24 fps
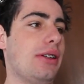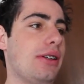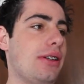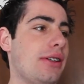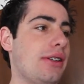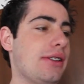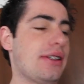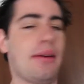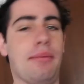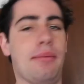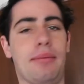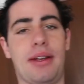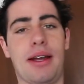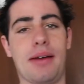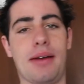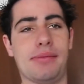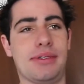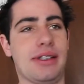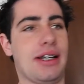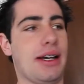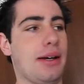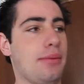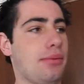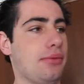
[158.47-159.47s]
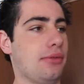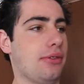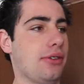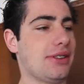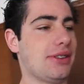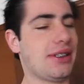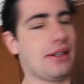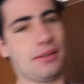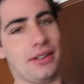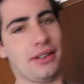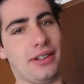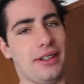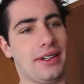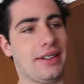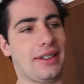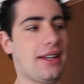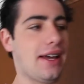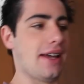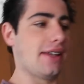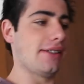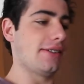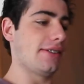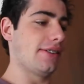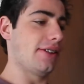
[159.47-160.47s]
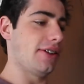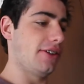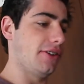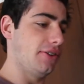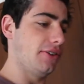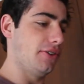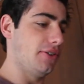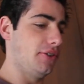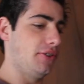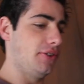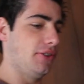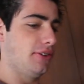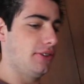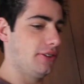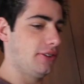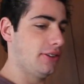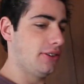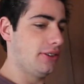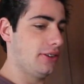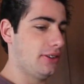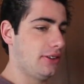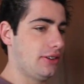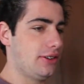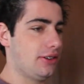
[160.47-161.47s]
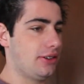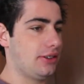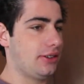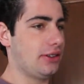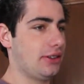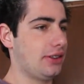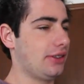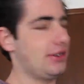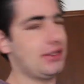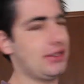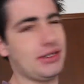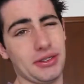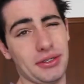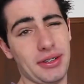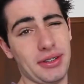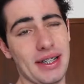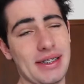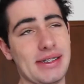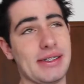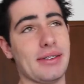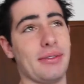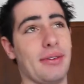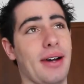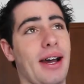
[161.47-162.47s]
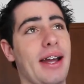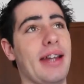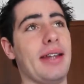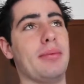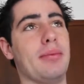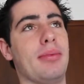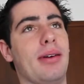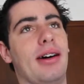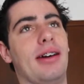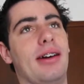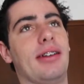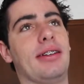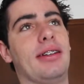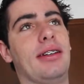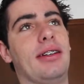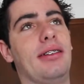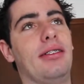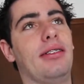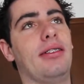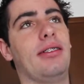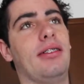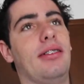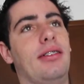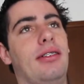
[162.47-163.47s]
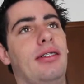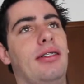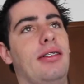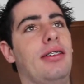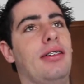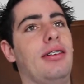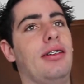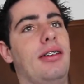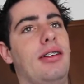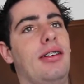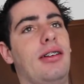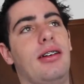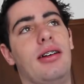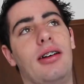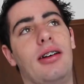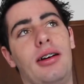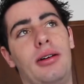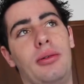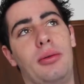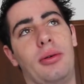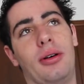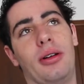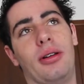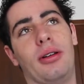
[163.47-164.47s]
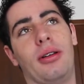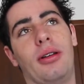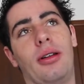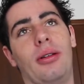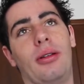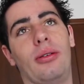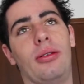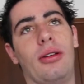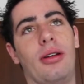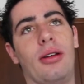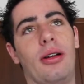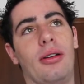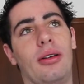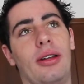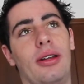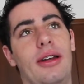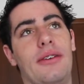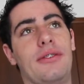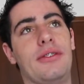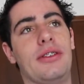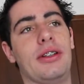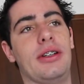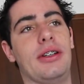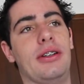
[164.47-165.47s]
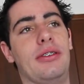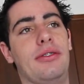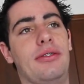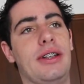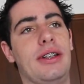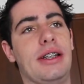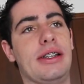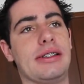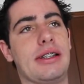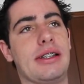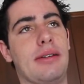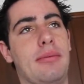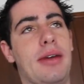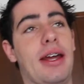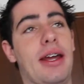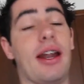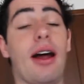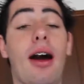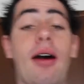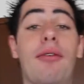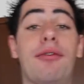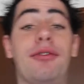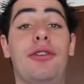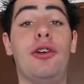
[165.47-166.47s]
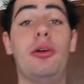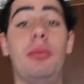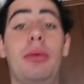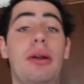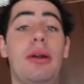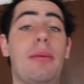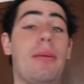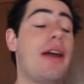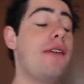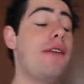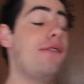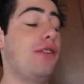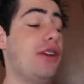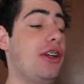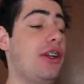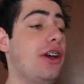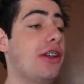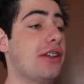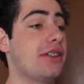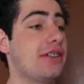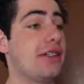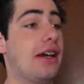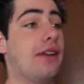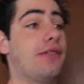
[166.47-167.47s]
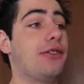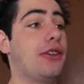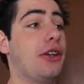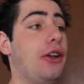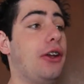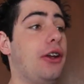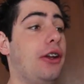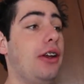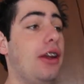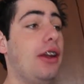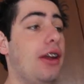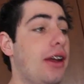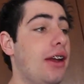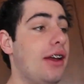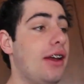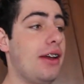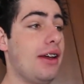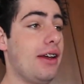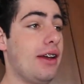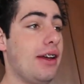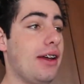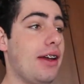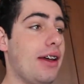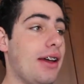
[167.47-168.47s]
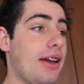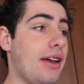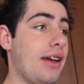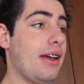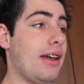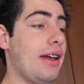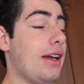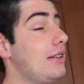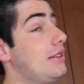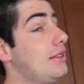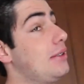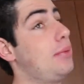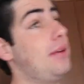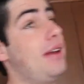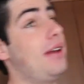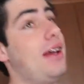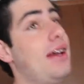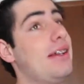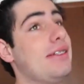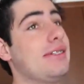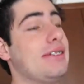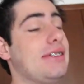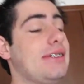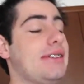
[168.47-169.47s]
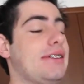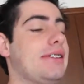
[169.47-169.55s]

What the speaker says: something comes up or something like that. So it's just always the way, but oh well, I'll have to figure something out. I'm filming a main video this afternoon. It's about